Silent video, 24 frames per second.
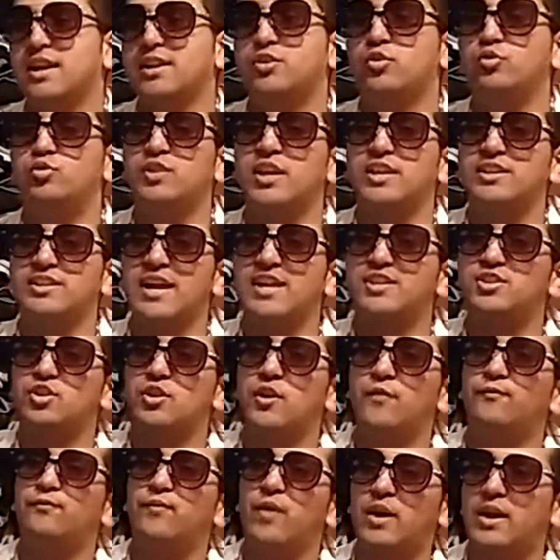Like, you think that's
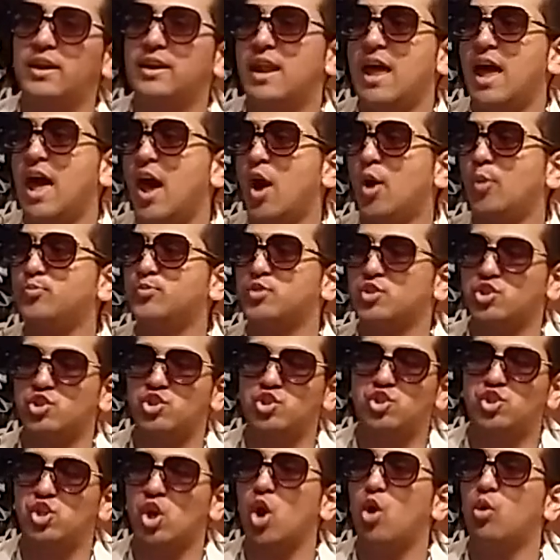gonna fucking help the
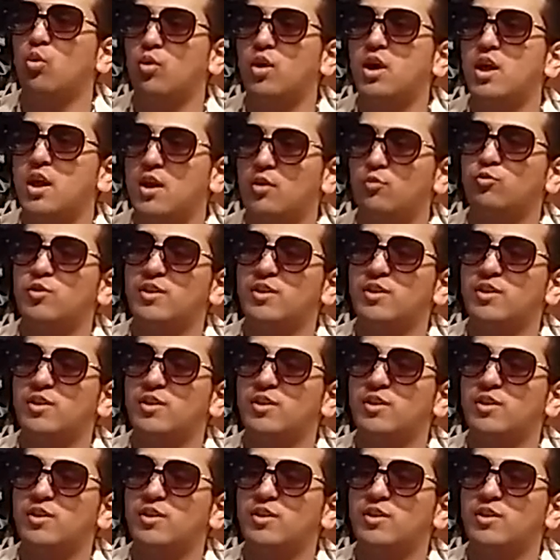show?